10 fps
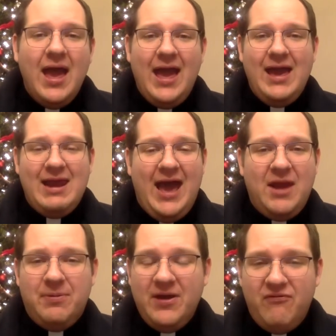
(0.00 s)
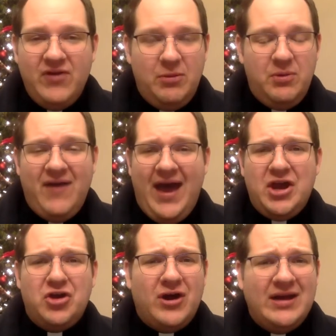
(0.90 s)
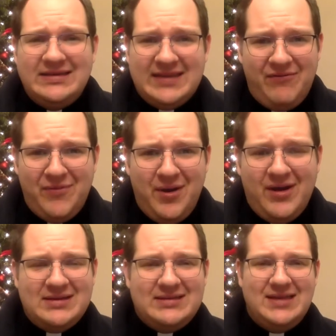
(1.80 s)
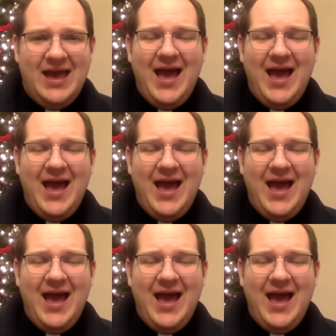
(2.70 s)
and at Epiphany, we've had a great 7 months.